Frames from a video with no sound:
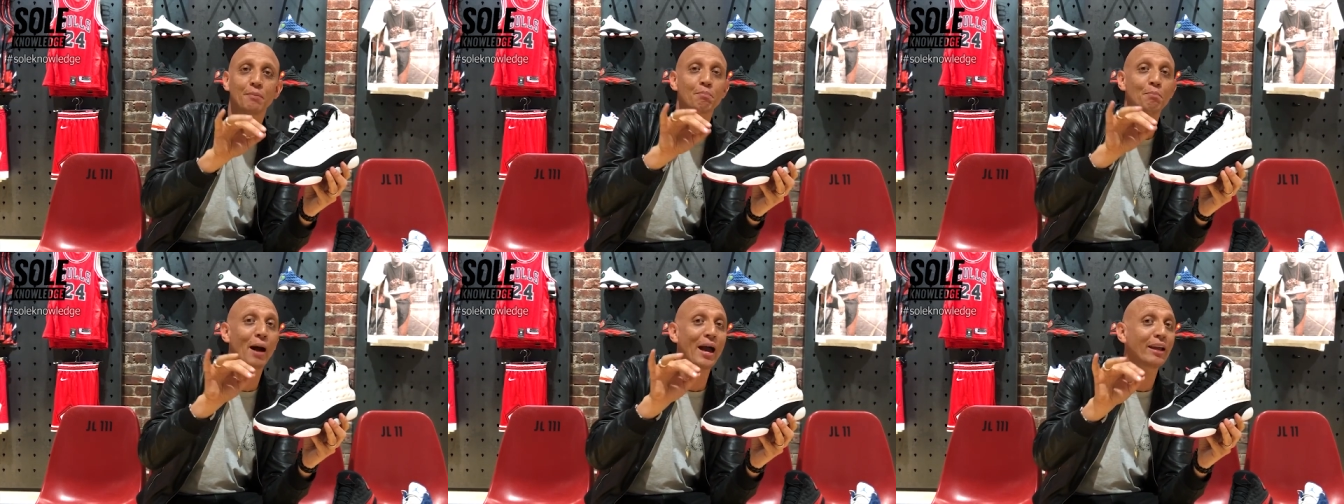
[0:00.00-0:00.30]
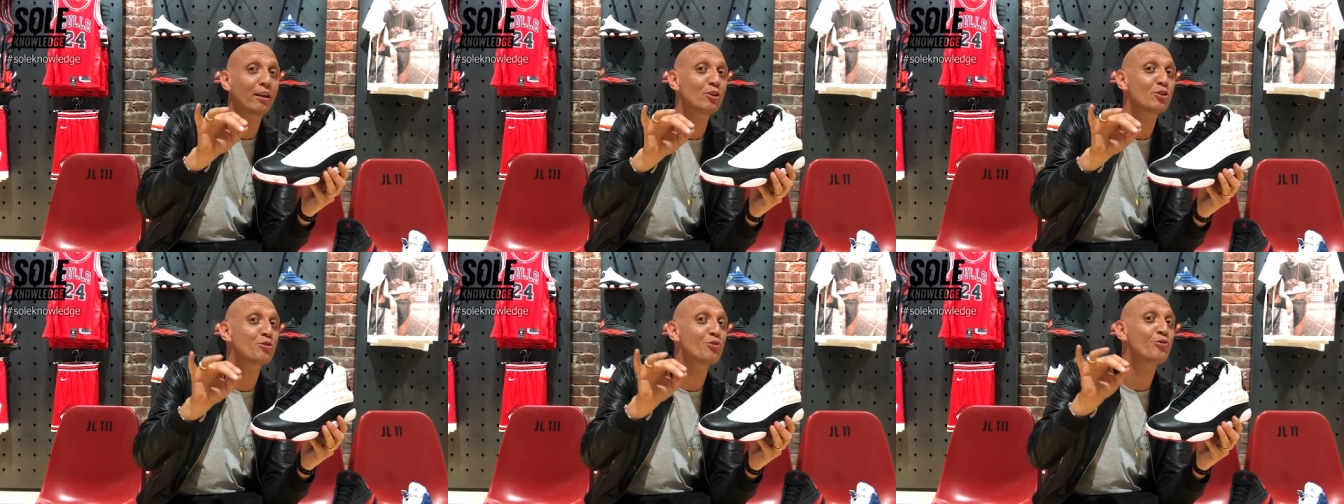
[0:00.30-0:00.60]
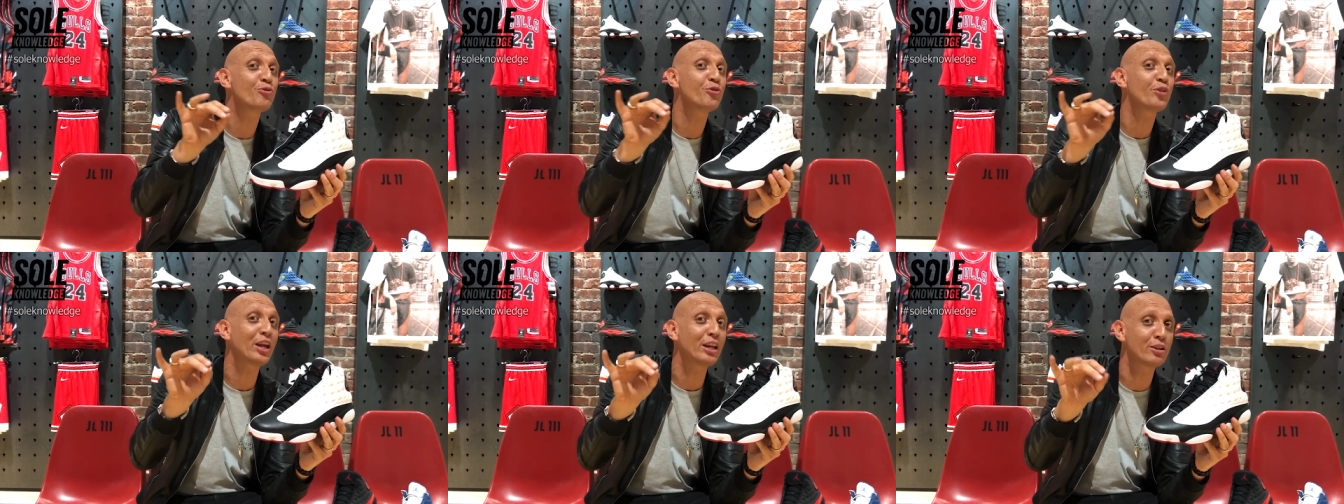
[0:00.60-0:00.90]
Michael's
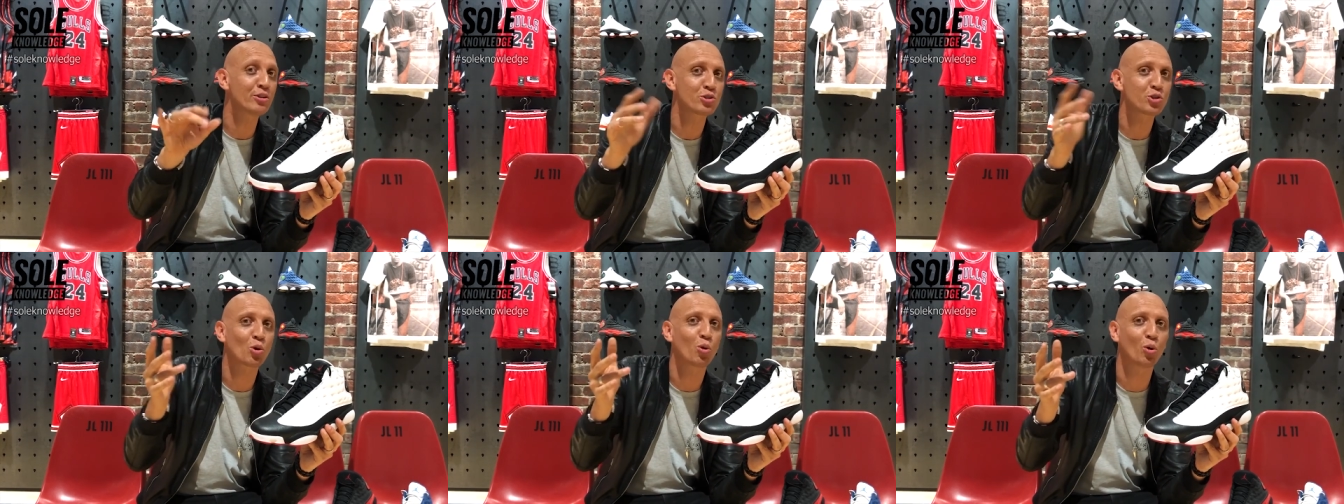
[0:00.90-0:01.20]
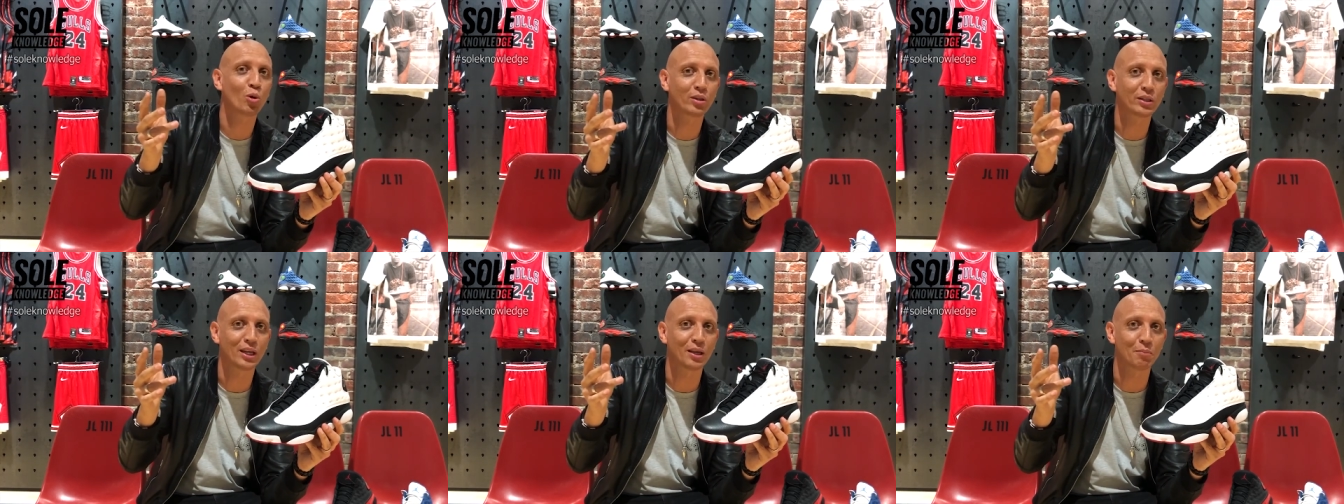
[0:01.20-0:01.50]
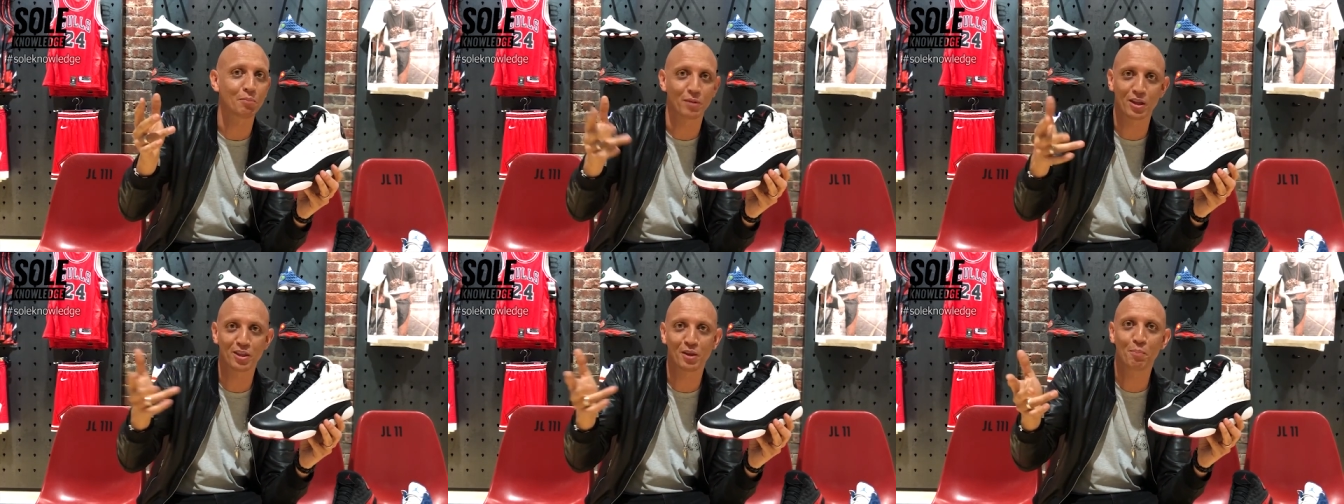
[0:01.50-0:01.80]
friends called
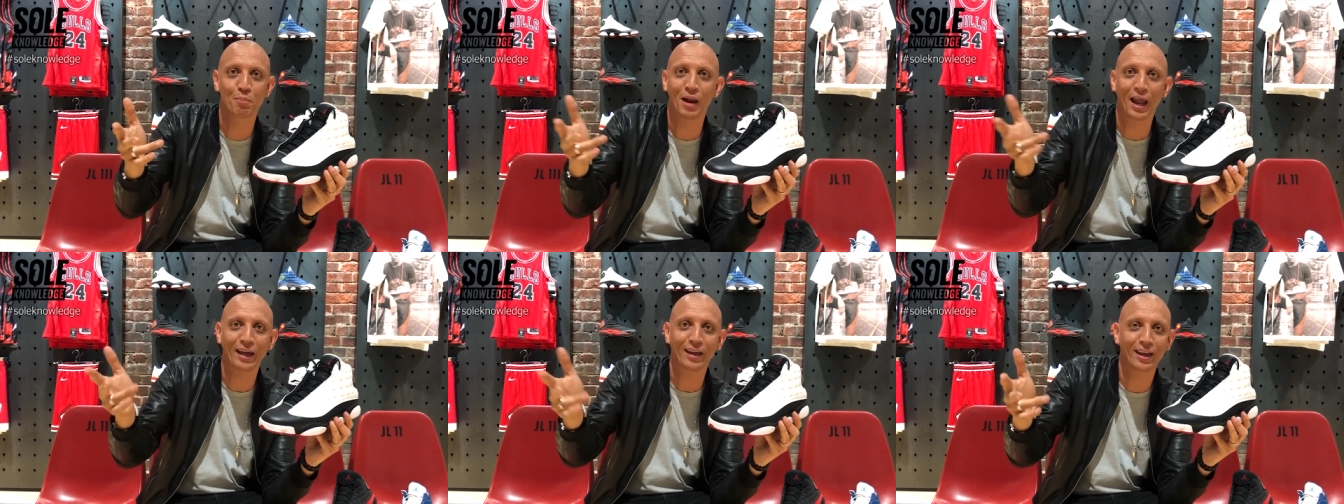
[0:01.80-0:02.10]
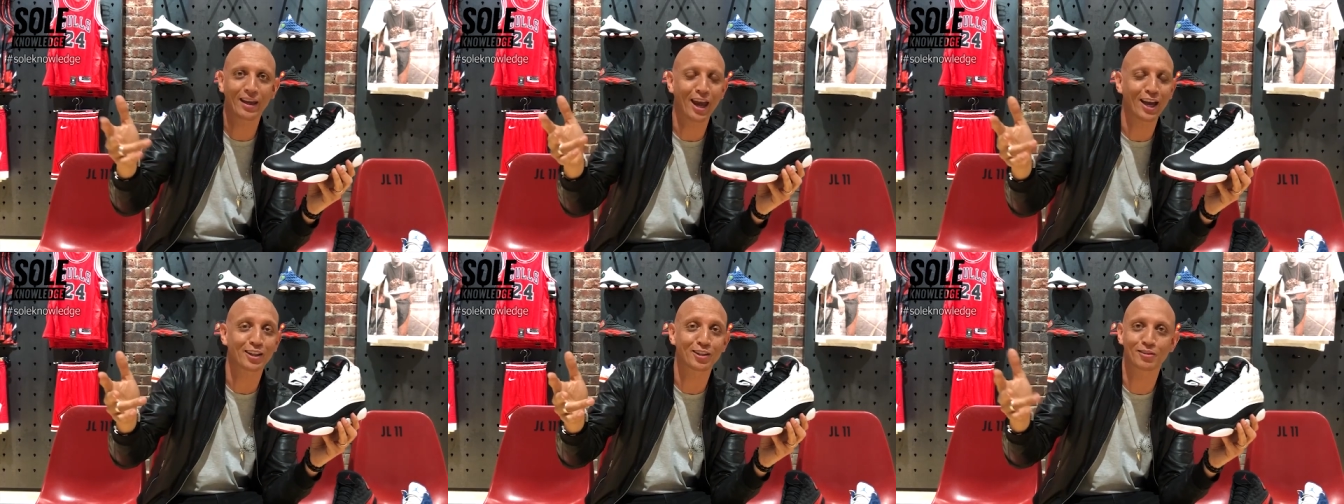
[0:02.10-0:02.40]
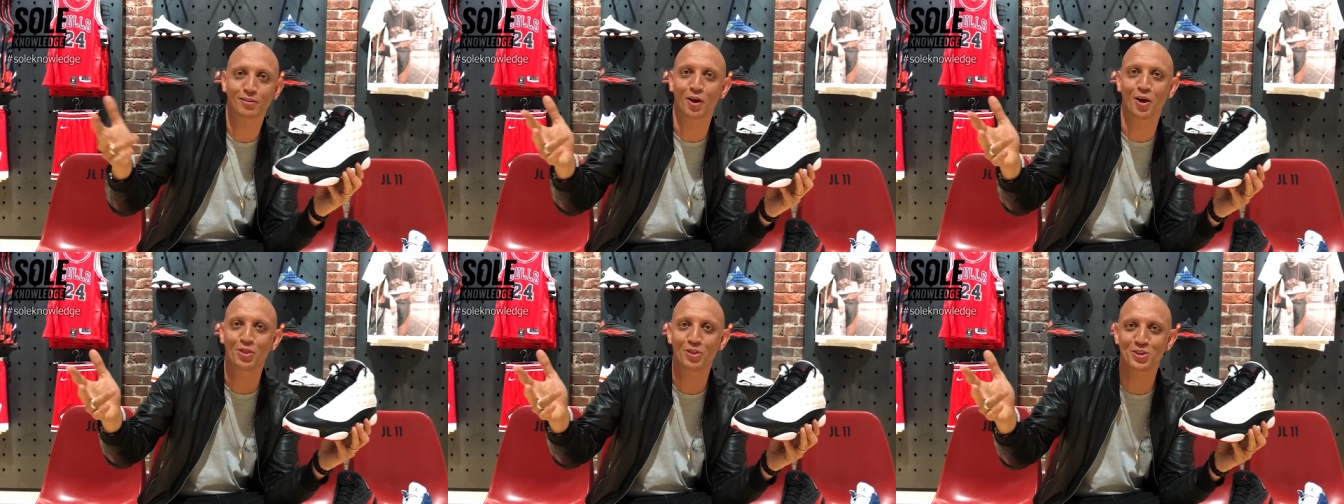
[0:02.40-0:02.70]
him the black
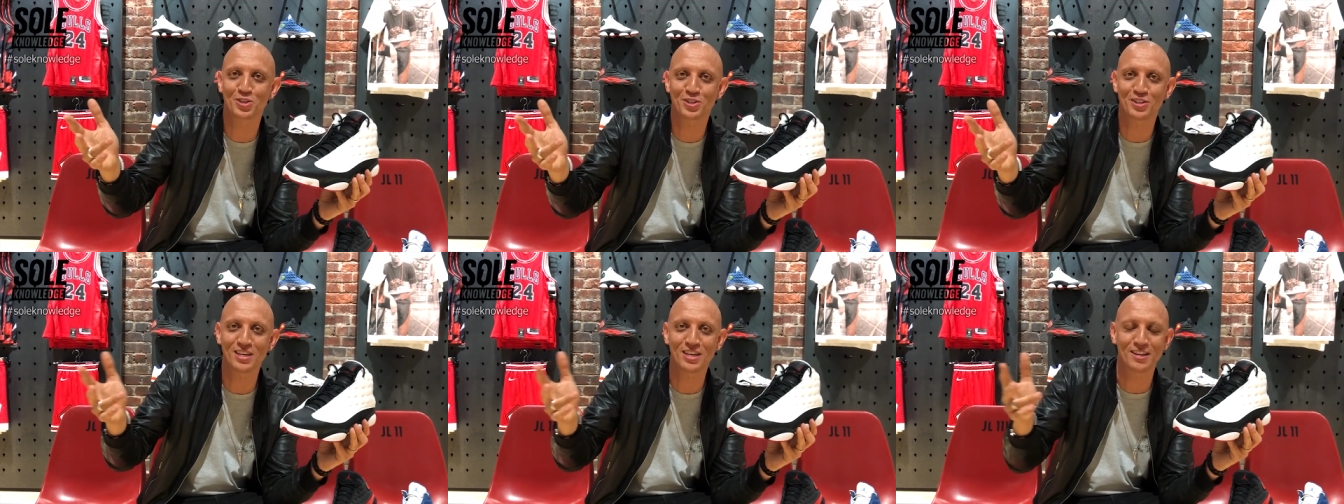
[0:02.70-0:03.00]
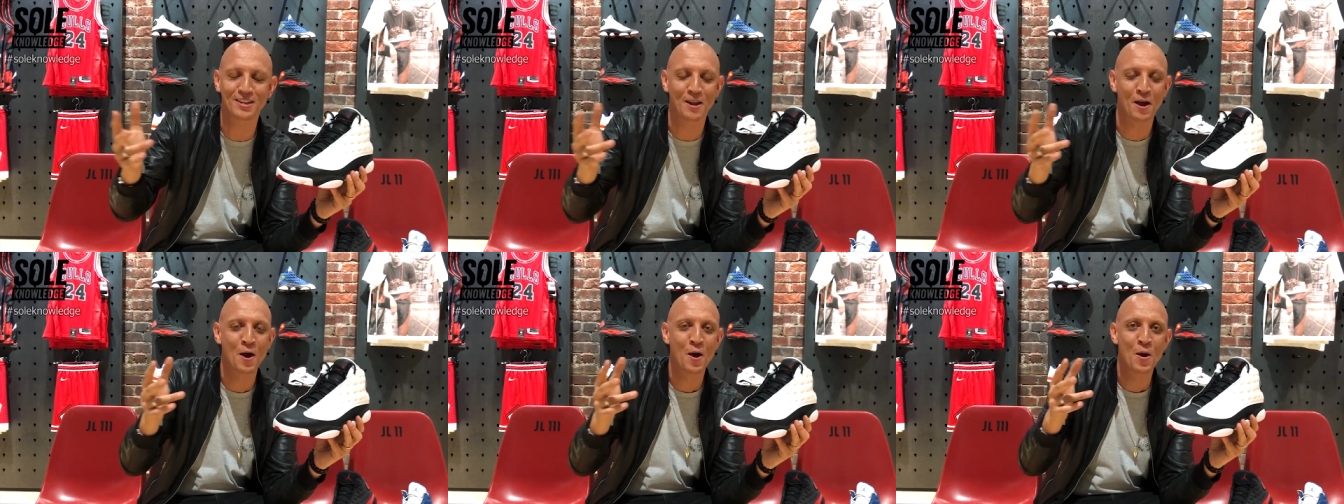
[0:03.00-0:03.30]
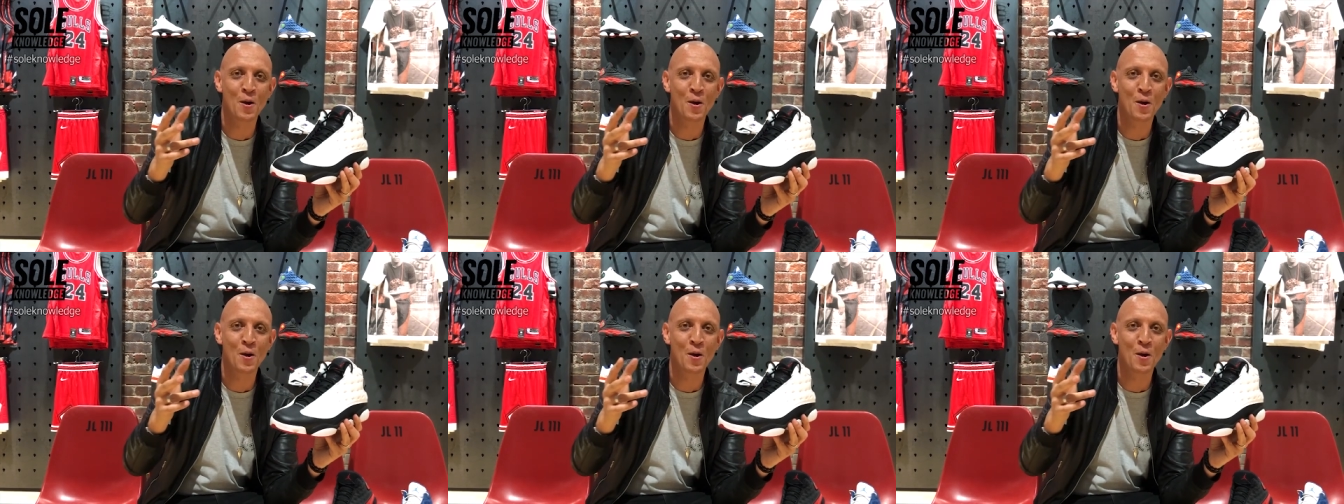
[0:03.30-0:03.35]
cat on the scene.